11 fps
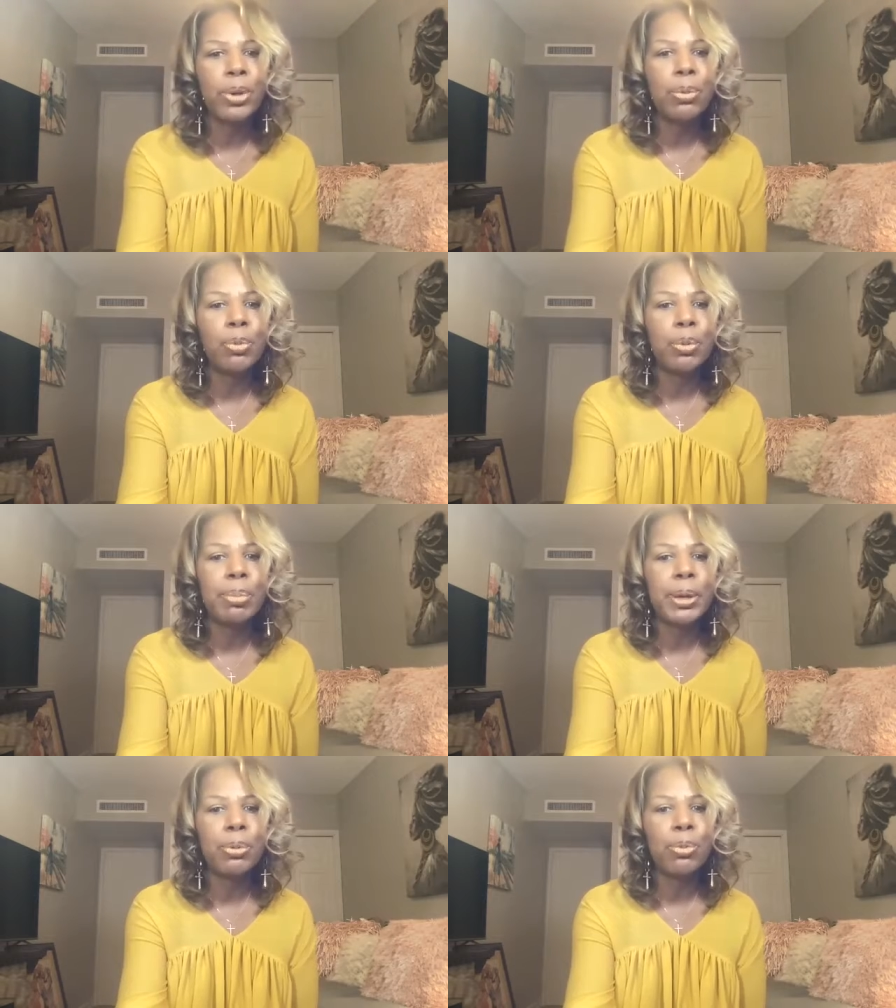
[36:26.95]
We will
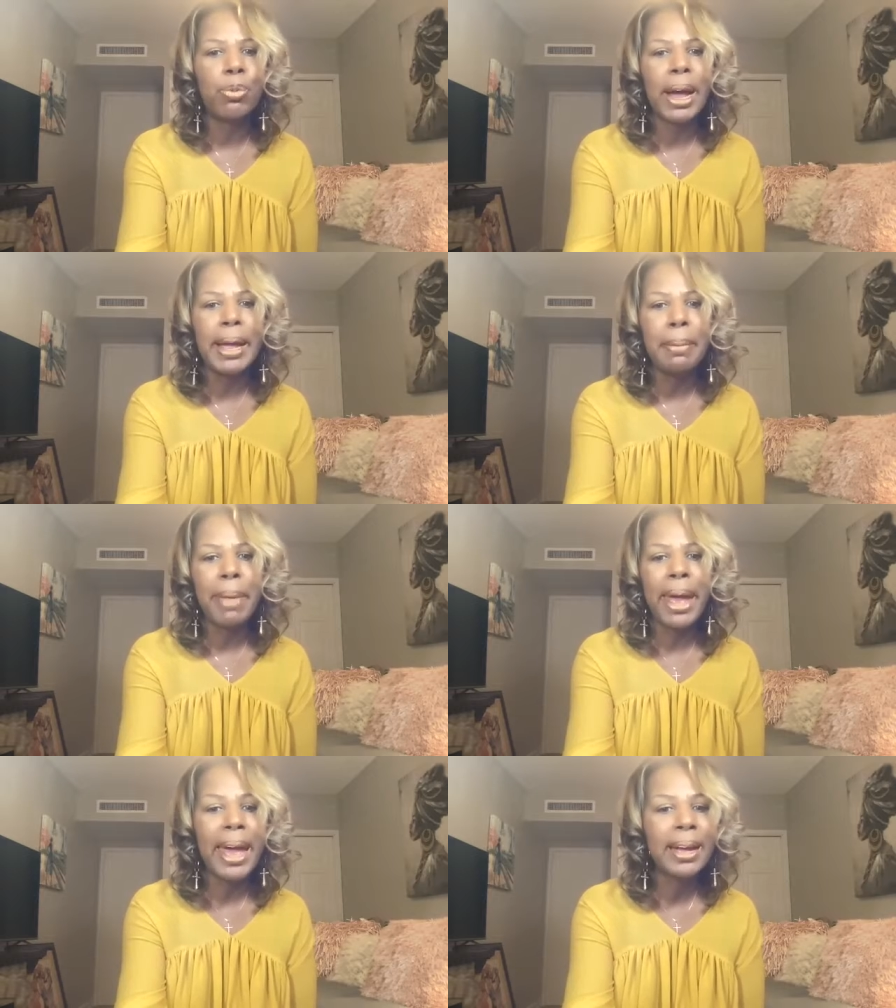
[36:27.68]
be right
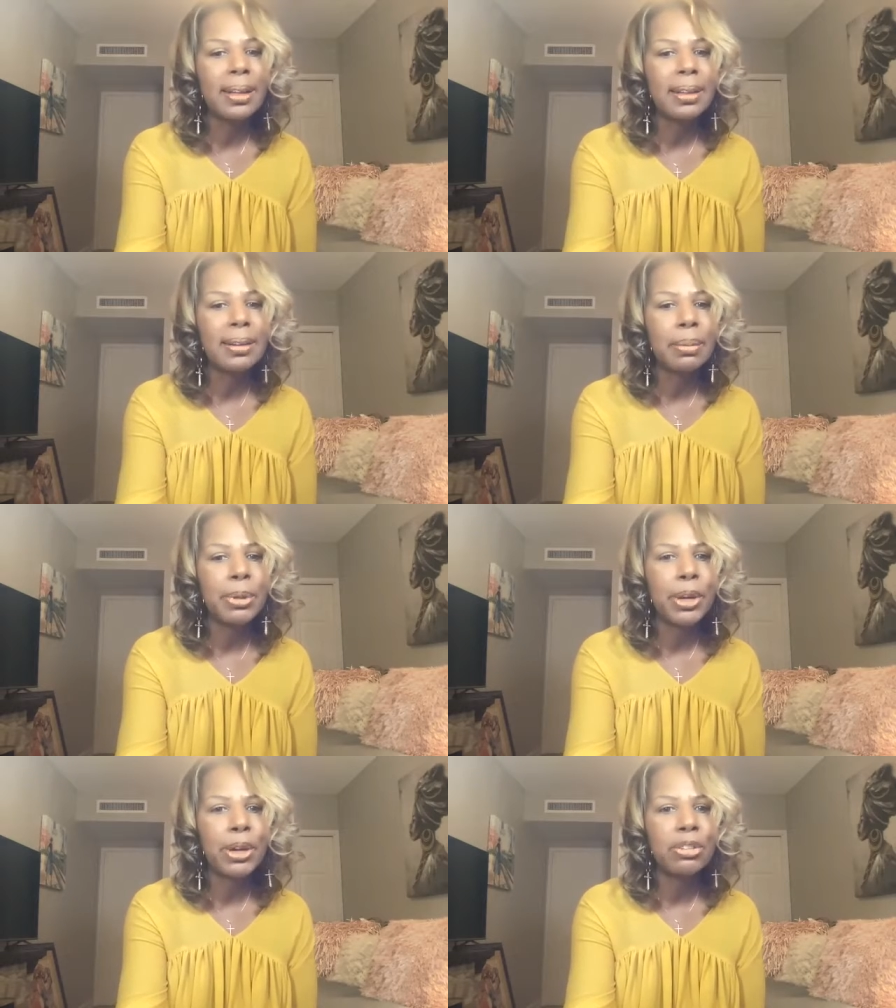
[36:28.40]
back on
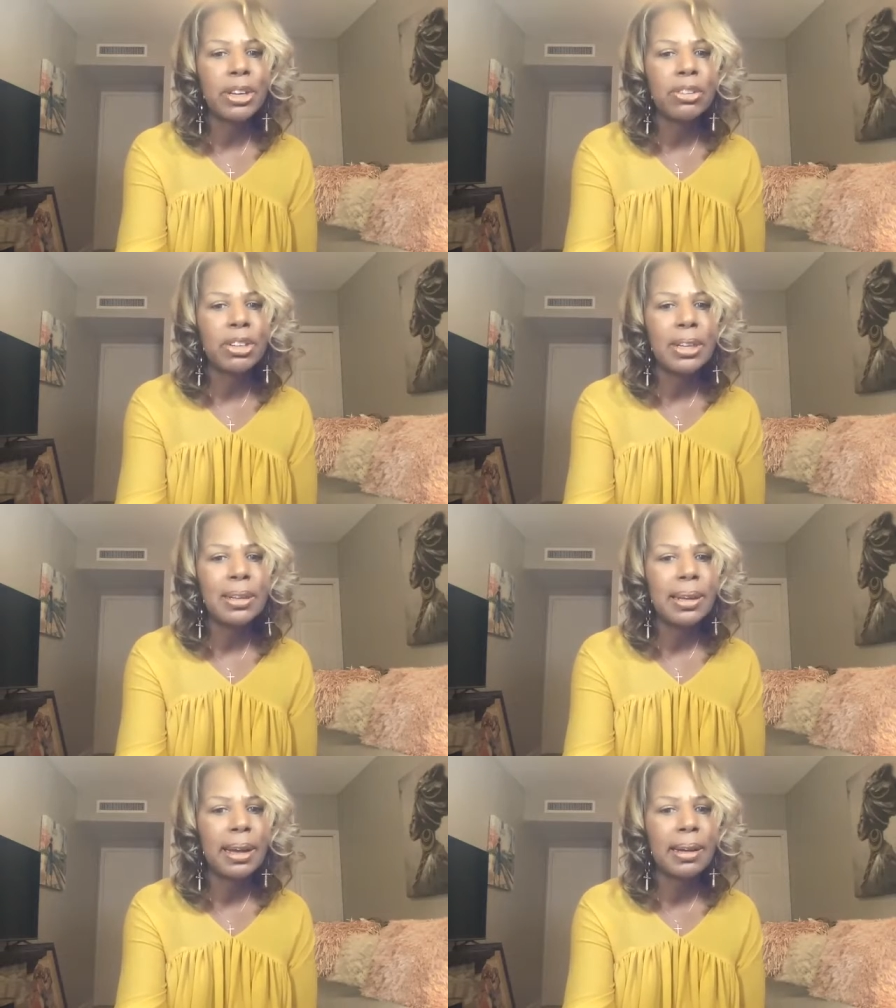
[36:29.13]

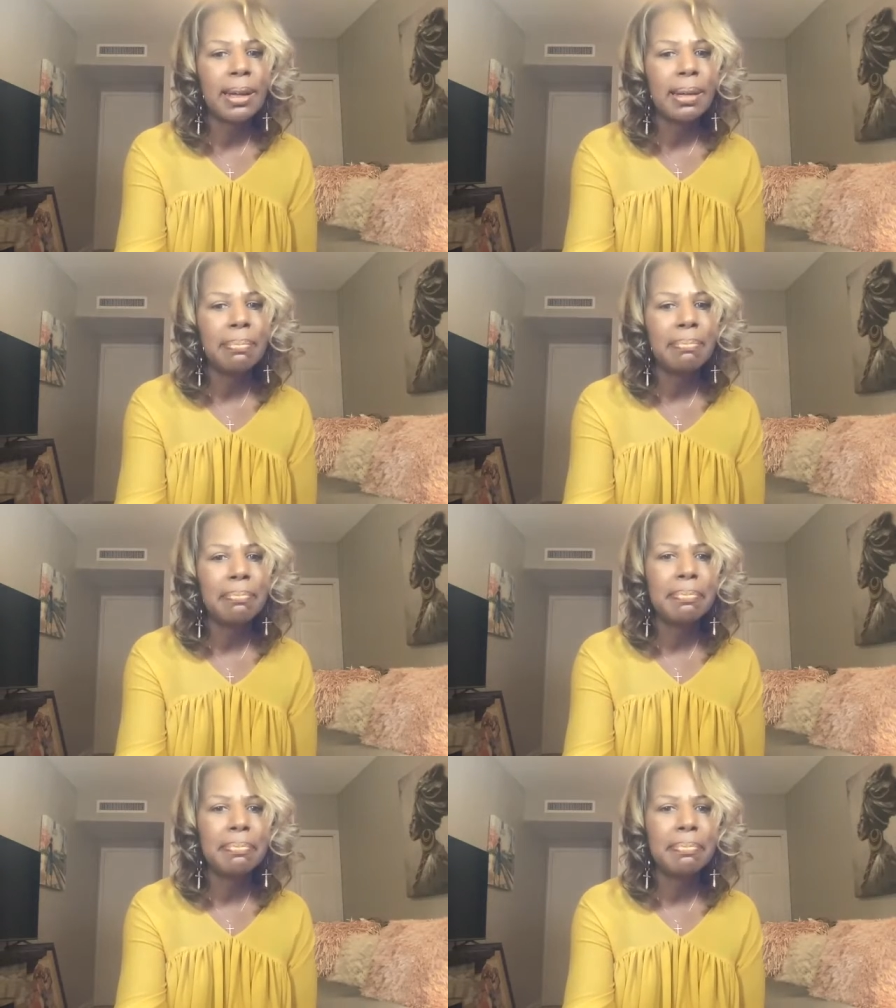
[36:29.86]
WLJG.com.